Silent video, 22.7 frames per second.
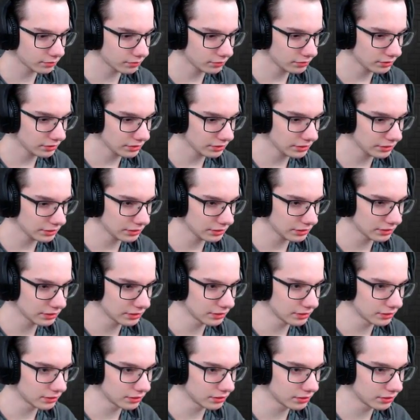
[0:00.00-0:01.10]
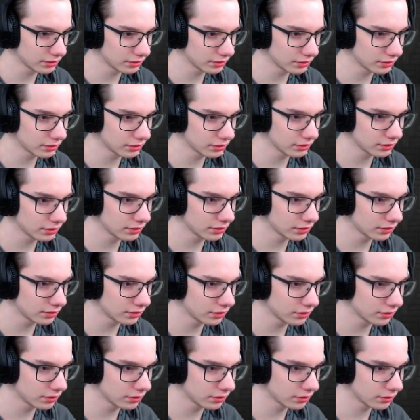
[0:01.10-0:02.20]

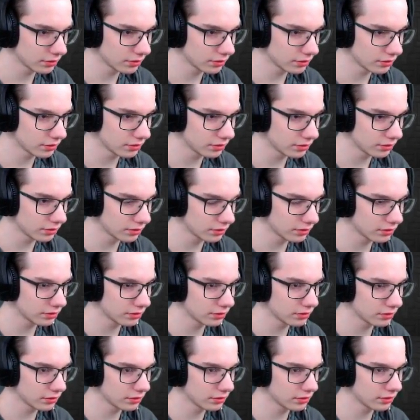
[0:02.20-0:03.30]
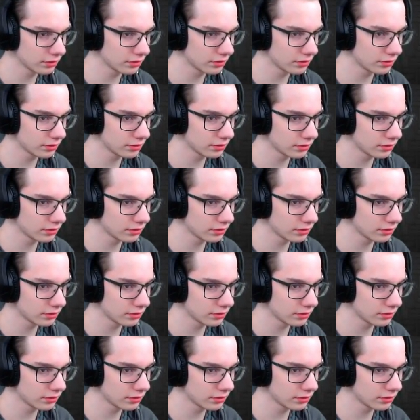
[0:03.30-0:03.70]
(silence)